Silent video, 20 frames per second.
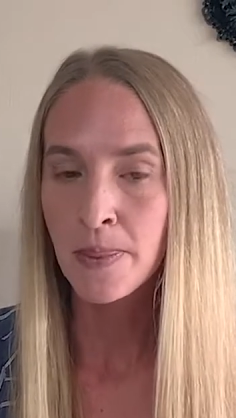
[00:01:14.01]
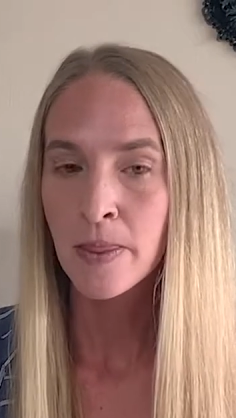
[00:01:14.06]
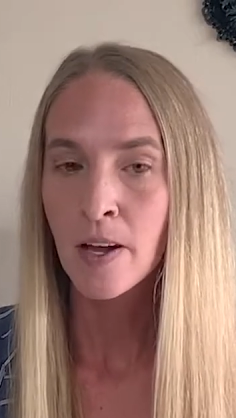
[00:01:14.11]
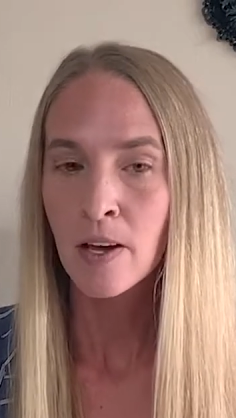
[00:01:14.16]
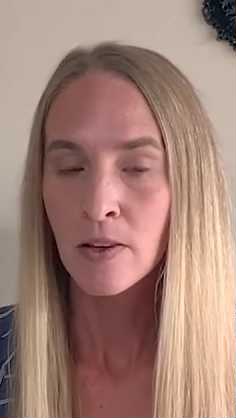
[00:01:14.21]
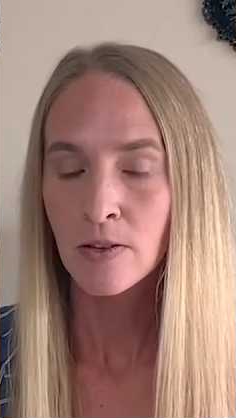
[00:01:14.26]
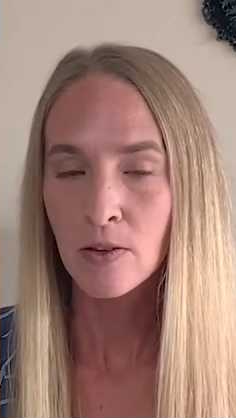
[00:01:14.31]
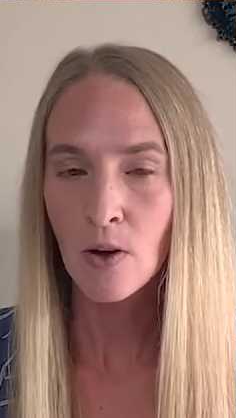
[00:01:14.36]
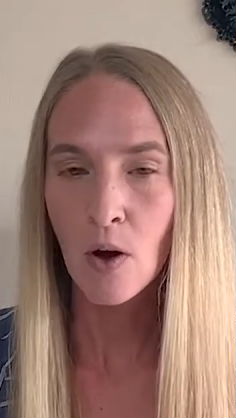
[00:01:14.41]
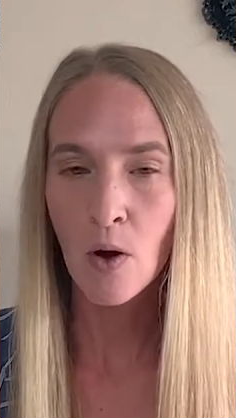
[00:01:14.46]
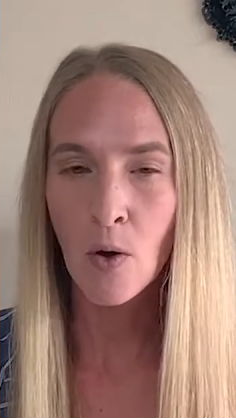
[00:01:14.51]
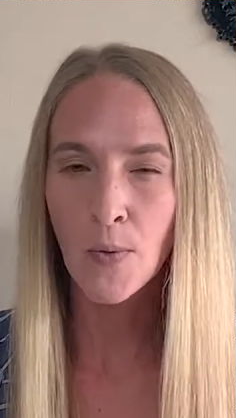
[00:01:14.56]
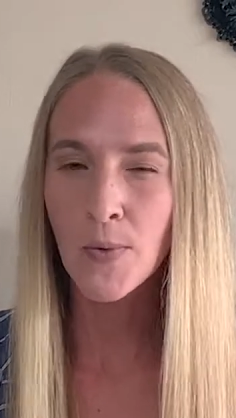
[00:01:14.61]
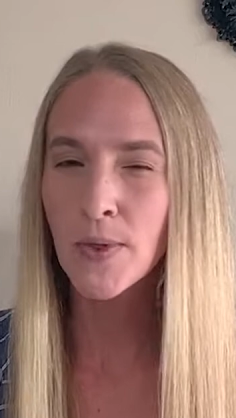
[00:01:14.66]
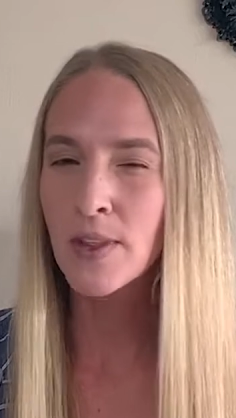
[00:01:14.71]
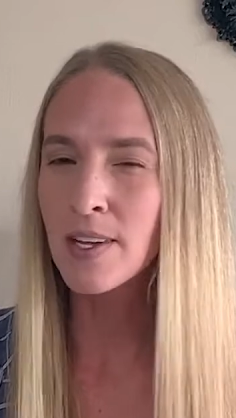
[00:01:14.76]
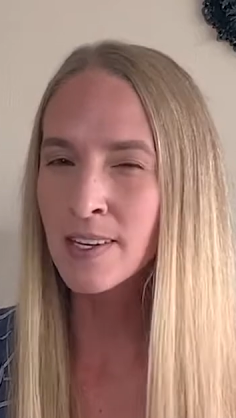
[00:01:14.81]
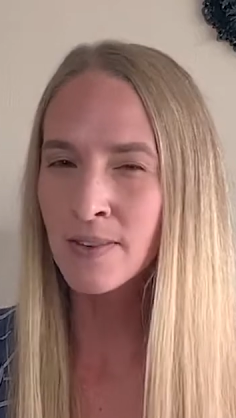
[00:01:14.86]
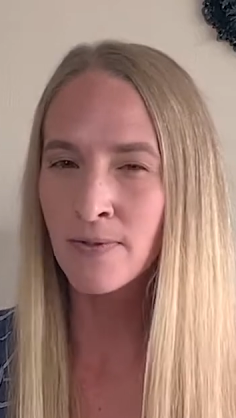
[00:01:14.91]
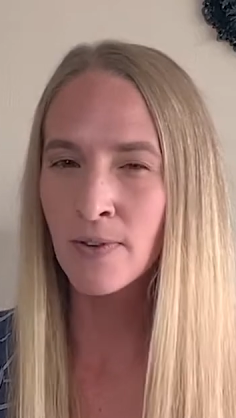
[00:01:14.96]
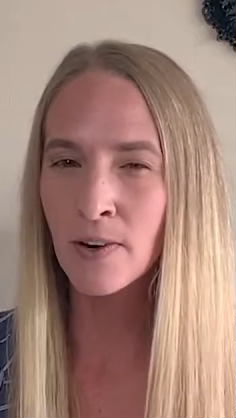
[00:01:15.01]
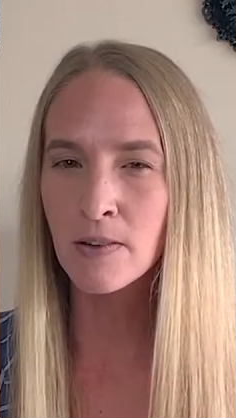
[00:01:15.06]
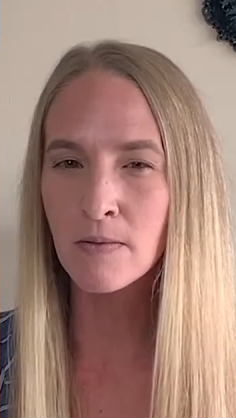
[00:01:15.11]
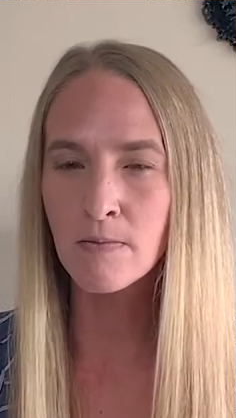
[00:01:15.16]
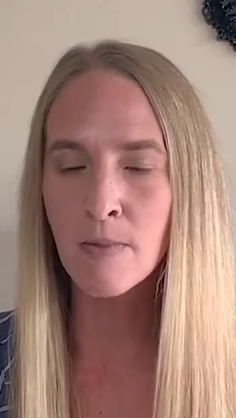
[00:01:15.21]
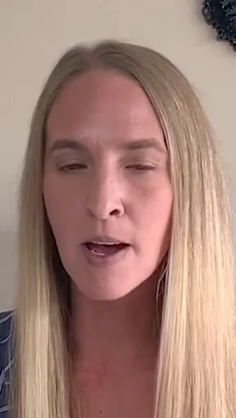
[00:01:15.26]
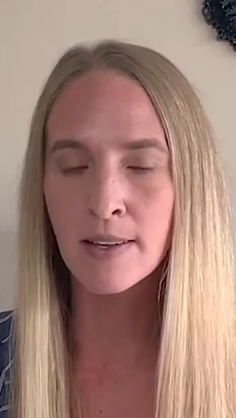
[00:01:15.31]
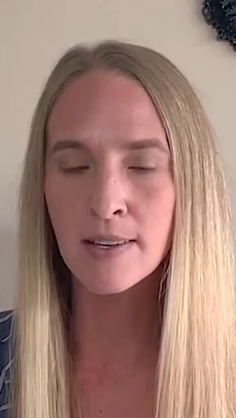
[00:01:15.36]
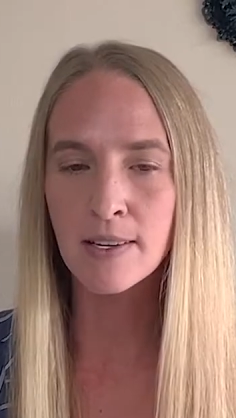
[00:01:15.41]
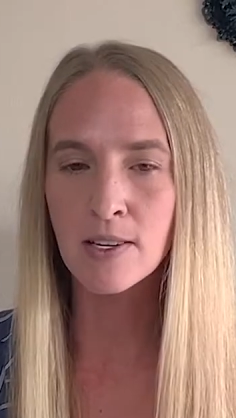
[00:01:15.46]
So this first
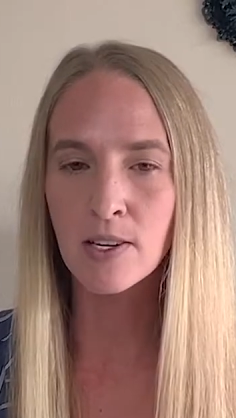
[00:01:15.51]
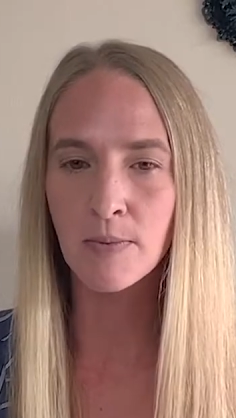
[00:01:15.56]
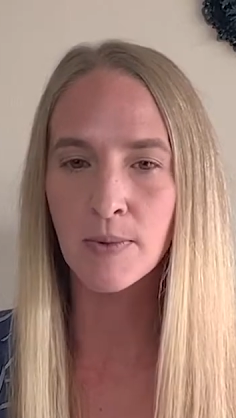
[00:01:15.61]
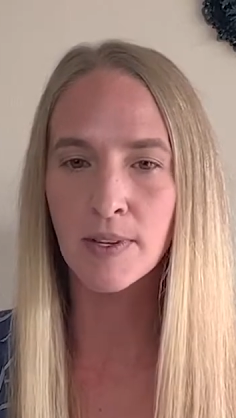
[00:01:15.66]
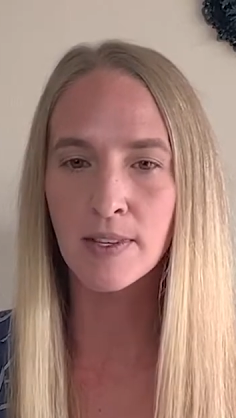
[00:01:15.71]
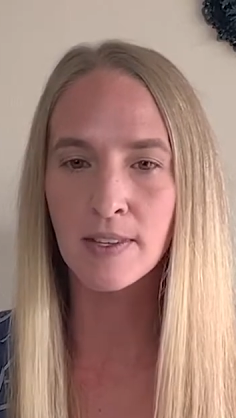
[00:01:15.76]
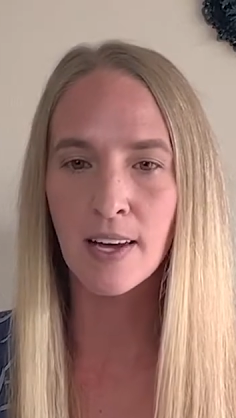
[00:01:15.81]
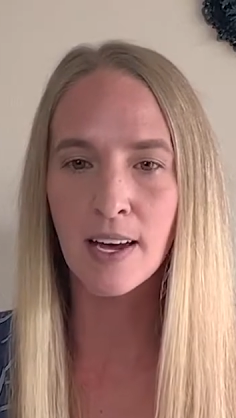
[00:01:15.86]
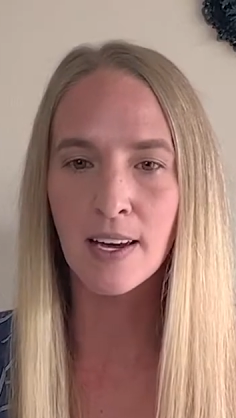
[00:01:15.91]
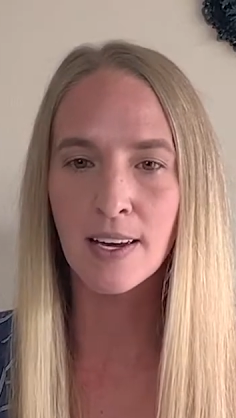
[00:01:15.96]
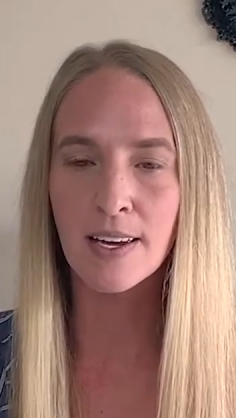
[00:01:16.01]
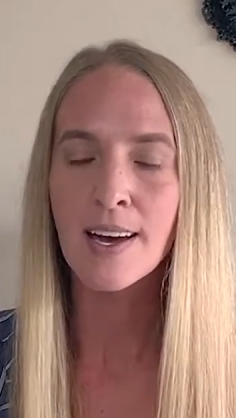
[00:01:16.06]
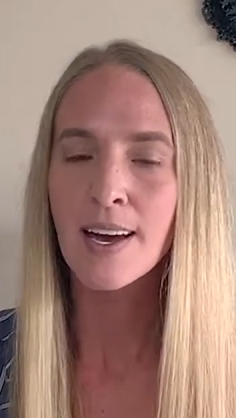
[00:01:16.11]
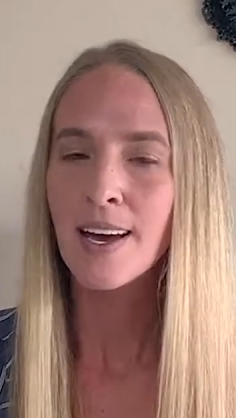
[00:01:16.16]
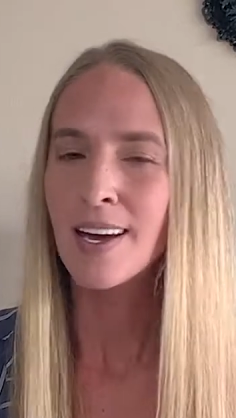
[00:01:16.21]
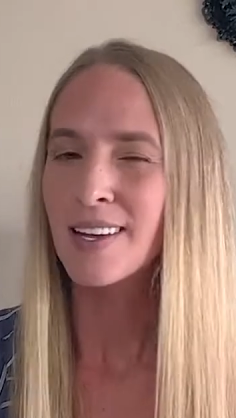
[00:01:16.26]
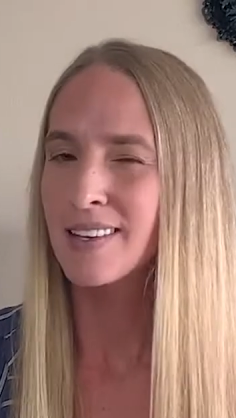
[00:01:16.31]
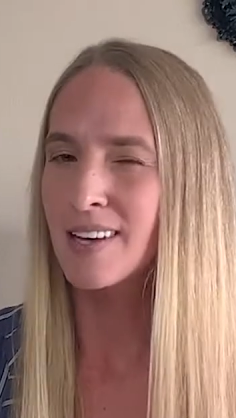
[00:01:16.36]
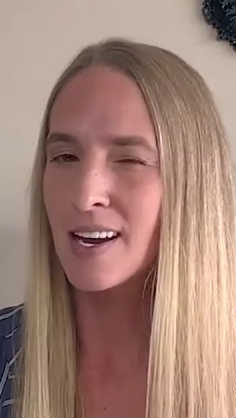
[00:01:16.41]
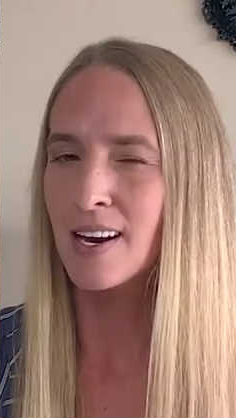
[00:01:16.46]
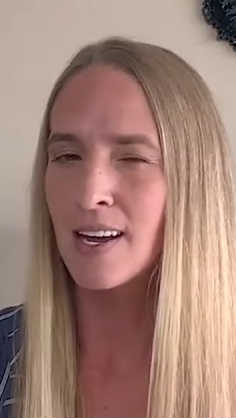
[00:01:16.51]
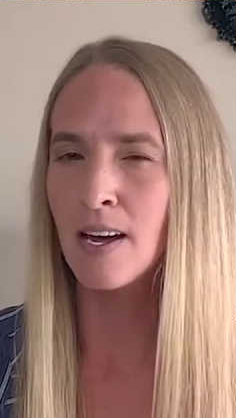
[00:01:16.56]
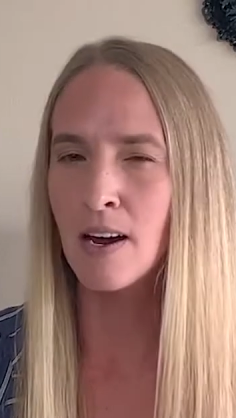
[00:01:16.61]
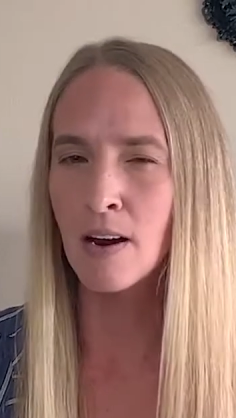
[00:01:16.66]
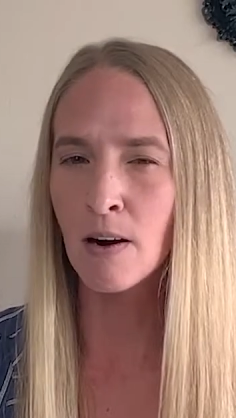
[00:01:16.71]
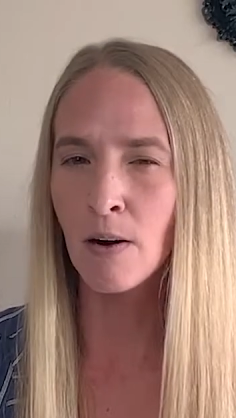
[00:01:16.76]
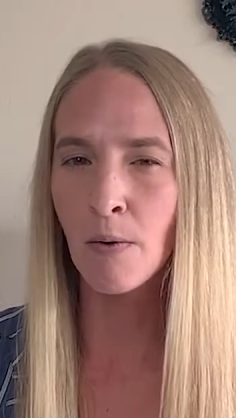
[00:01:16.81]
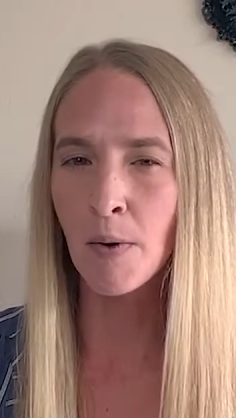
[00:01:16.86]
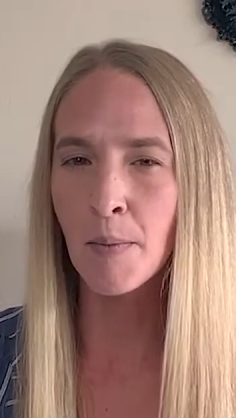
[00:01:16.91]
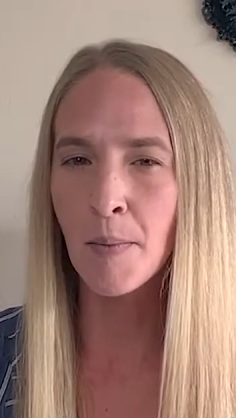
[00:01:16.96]
messaging mistake is kind of here
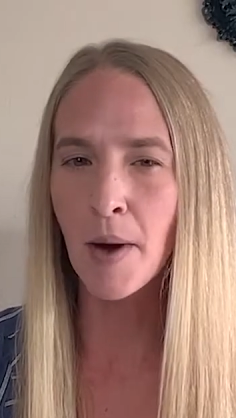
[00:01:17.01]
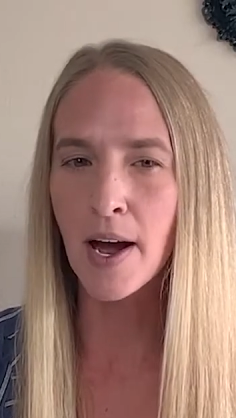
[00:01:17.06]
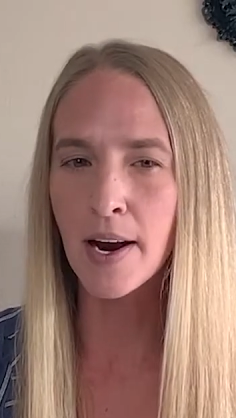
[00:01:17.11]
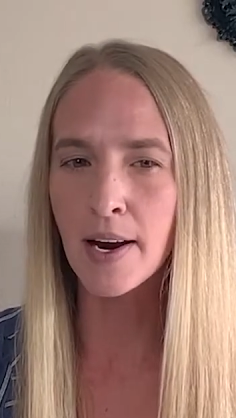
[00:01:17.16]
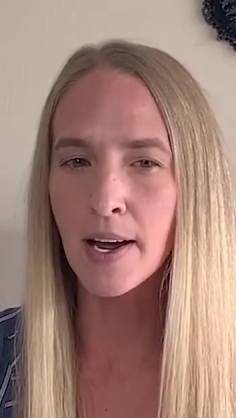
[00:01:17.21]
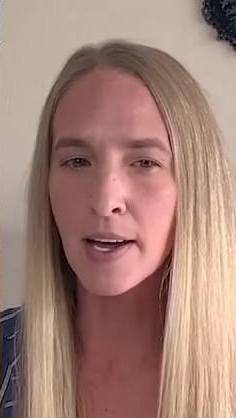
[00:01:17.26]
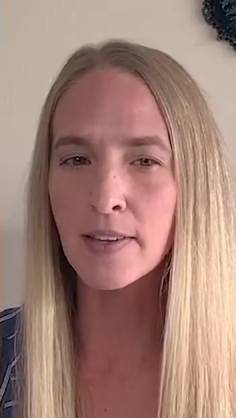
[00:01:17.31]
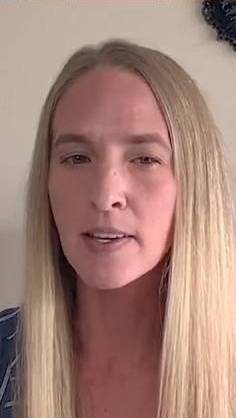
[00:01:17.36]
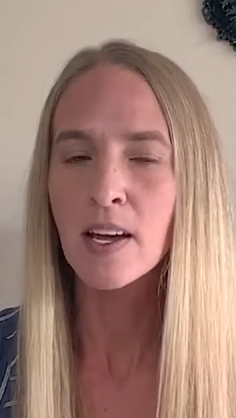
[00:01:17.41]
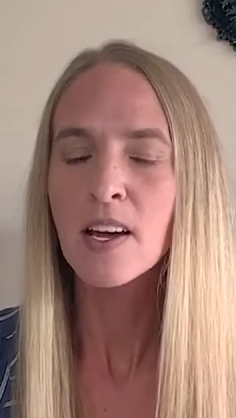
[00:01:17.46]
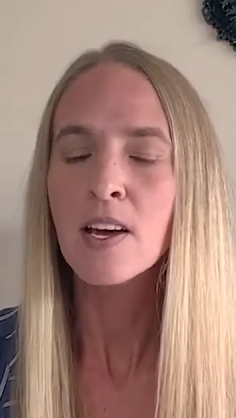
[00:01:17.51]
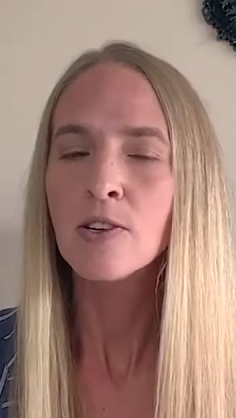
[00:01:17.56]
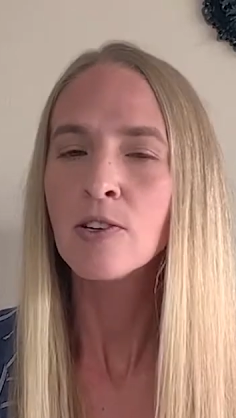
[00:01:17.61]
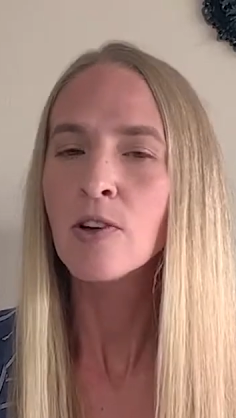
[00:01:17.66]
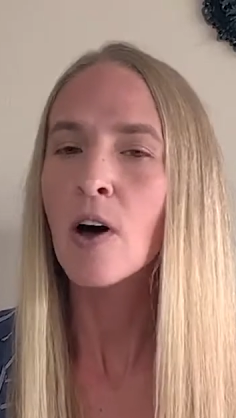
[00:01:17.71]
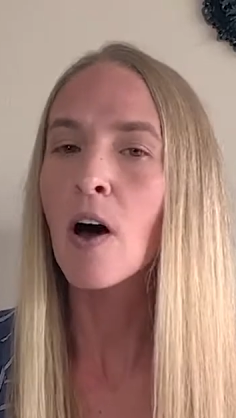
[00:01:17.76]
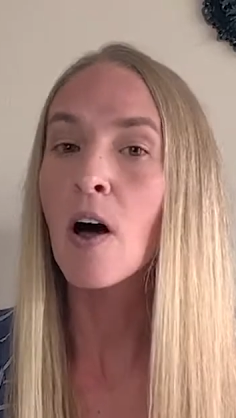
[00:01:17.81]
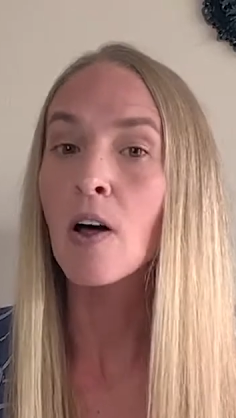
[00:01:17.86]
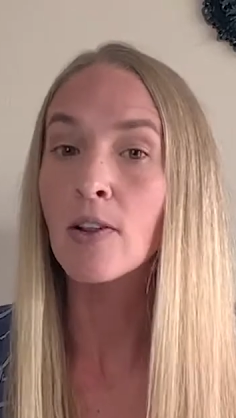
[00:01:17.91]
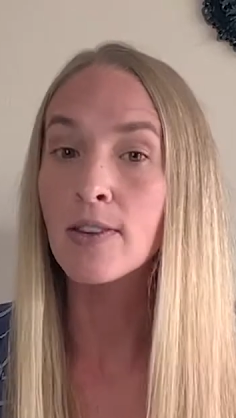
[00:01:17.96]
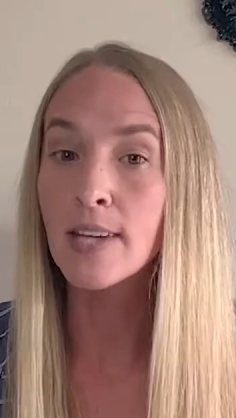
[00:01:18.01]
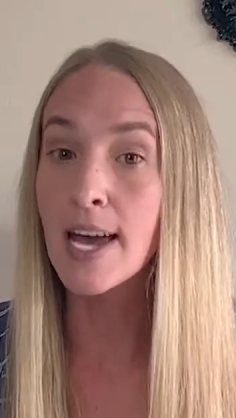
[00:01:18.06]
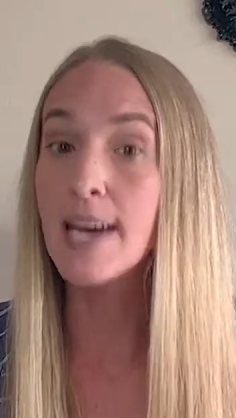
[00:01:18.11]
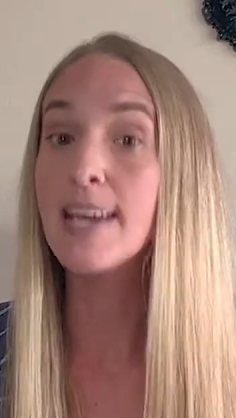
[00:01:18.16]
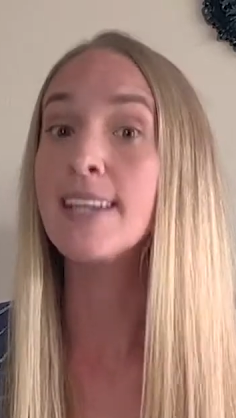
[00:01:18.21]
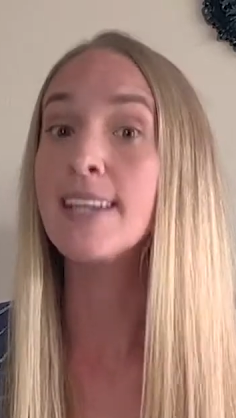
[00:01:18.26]
to remind us to all take a